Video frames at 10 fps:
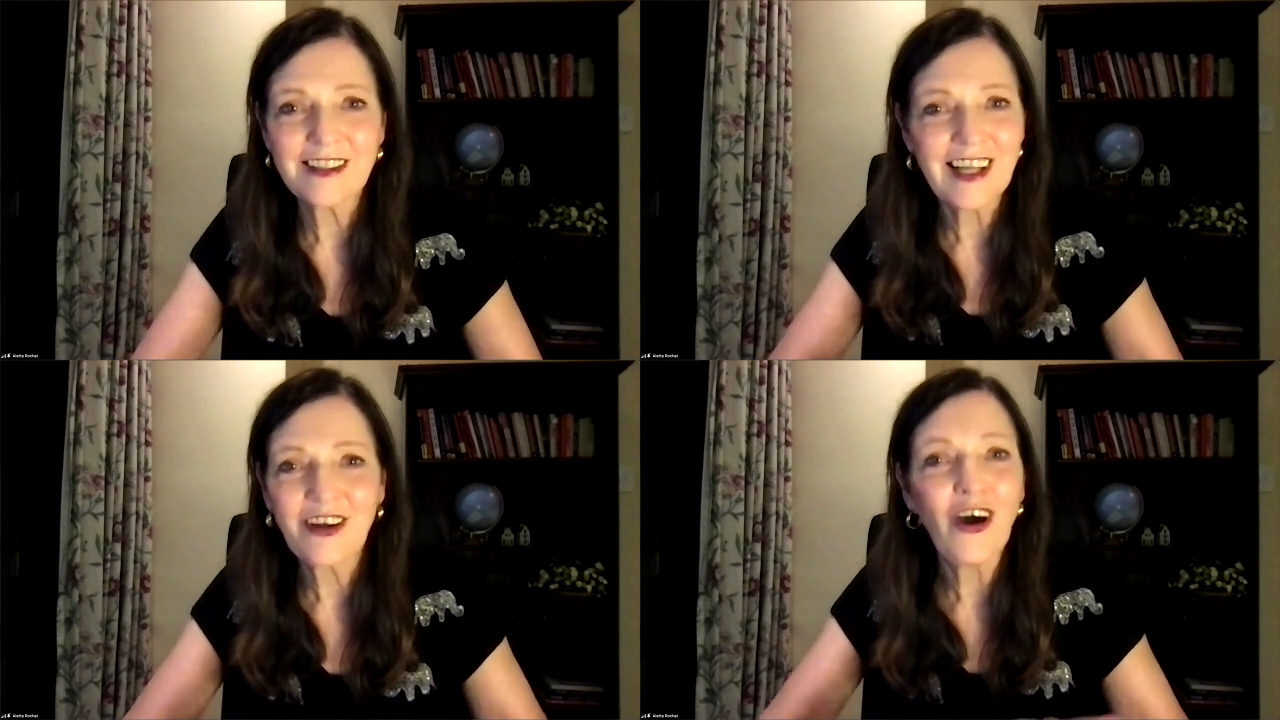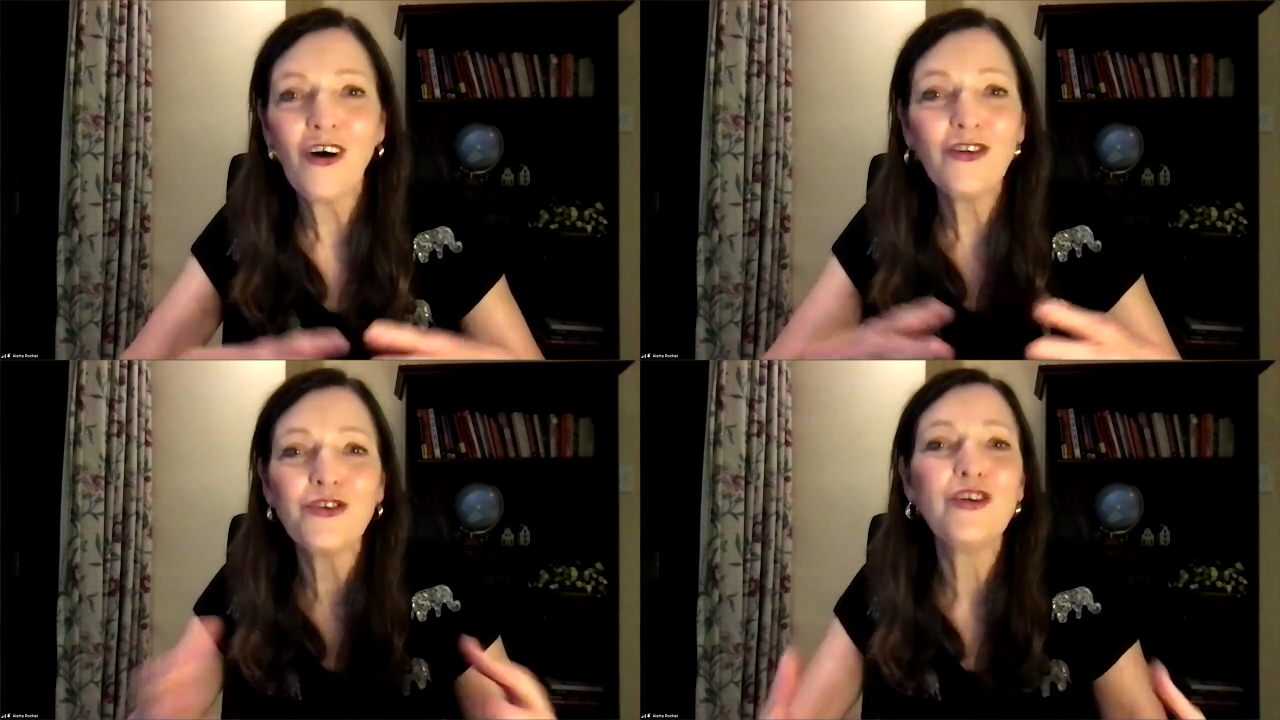It's like a
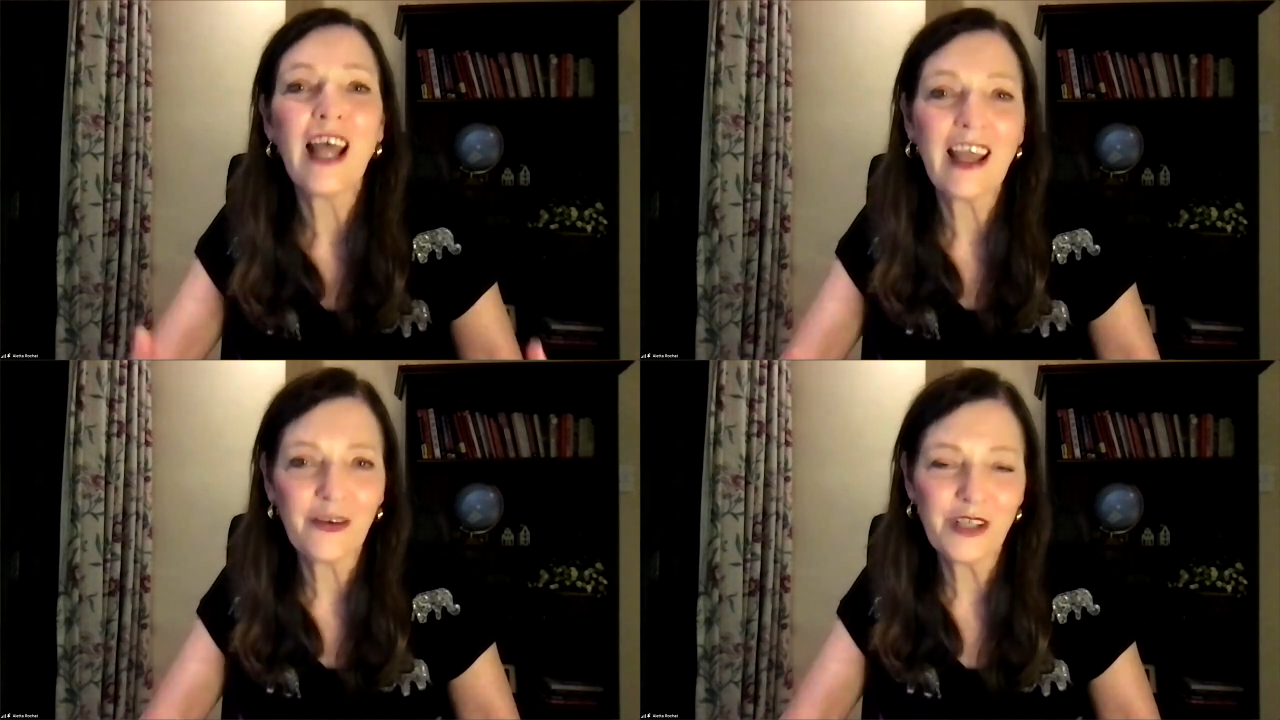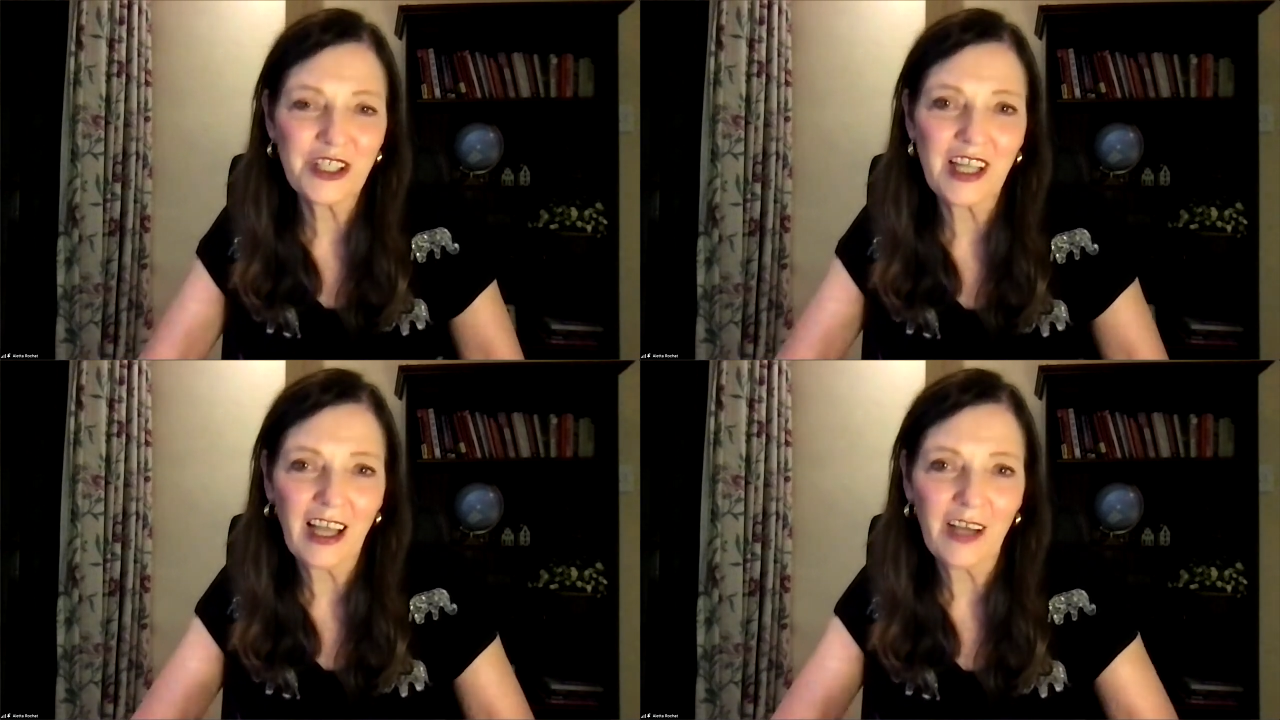whole new
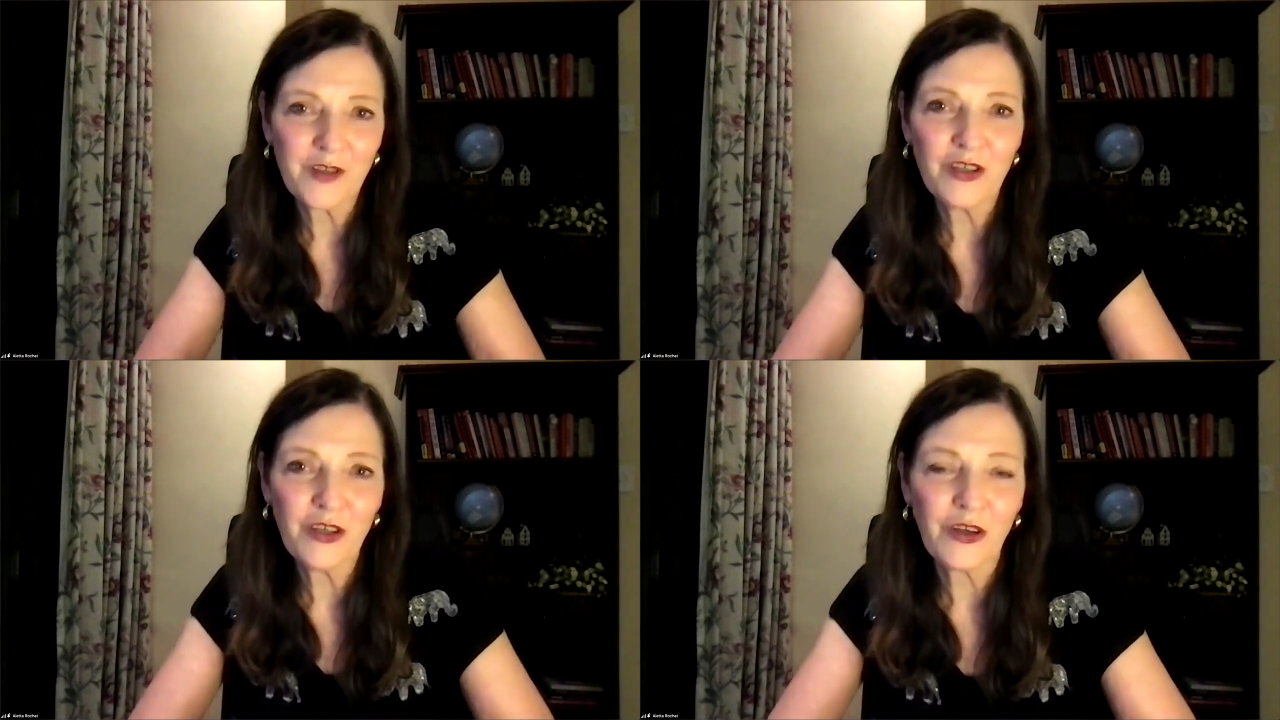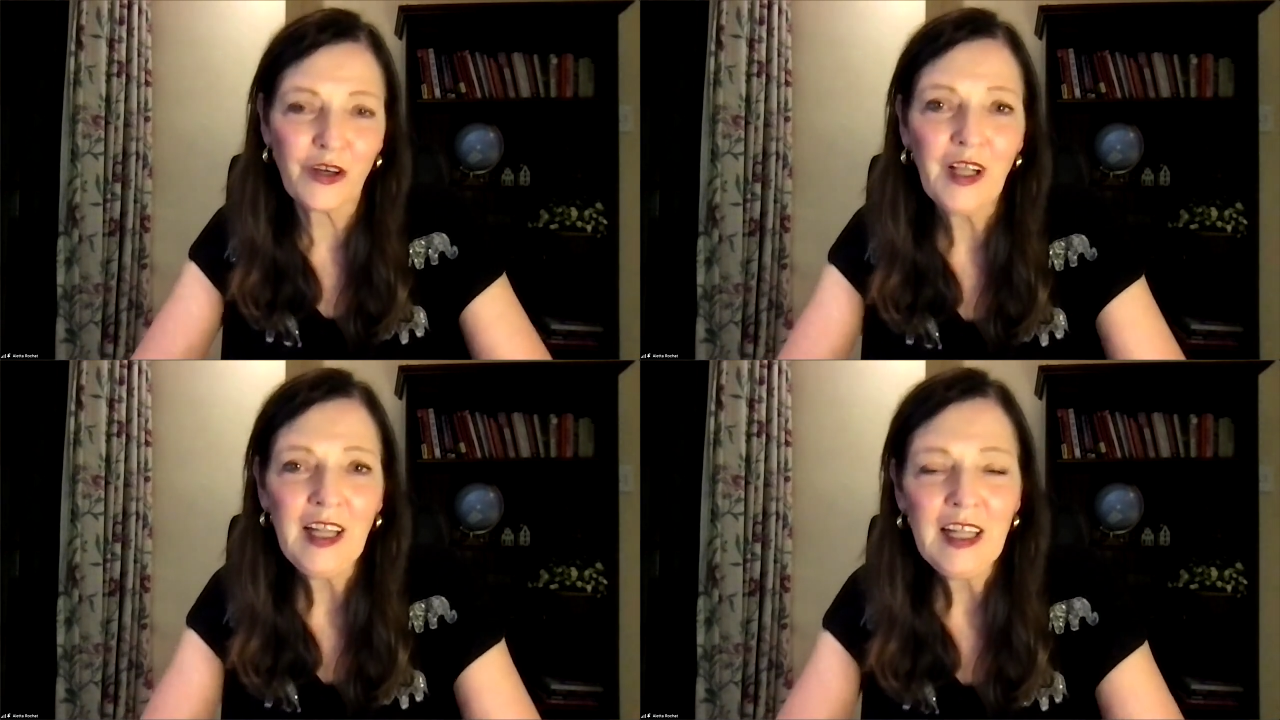language they have to
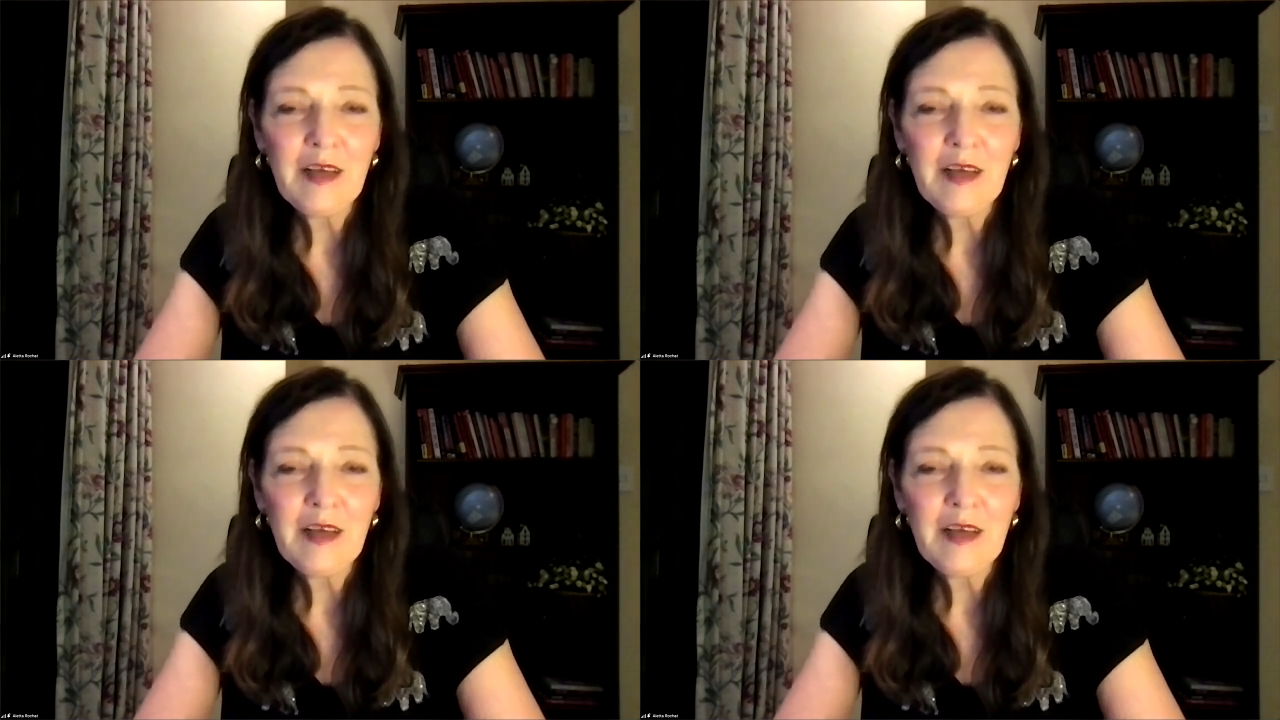learn.